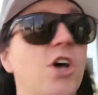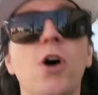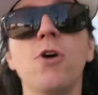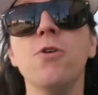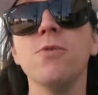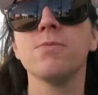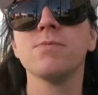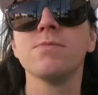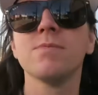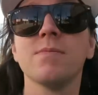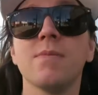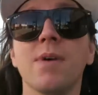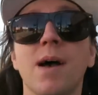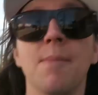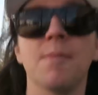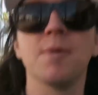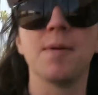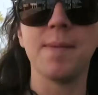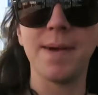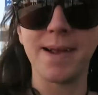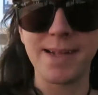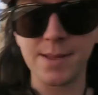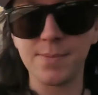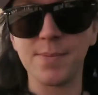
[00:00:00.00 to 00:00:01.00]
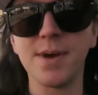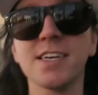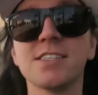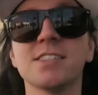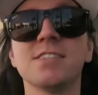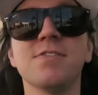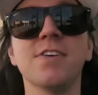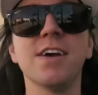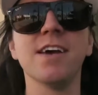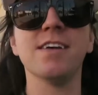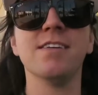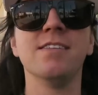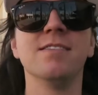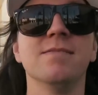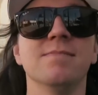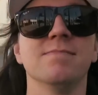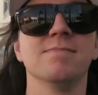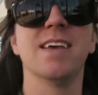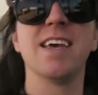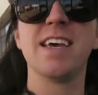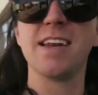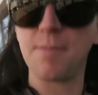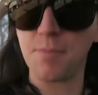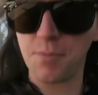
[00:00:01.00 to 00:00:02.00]
So, I'm gonna make the best of it,
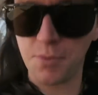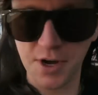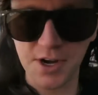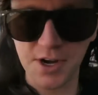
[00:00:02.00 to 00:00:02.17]
and I'm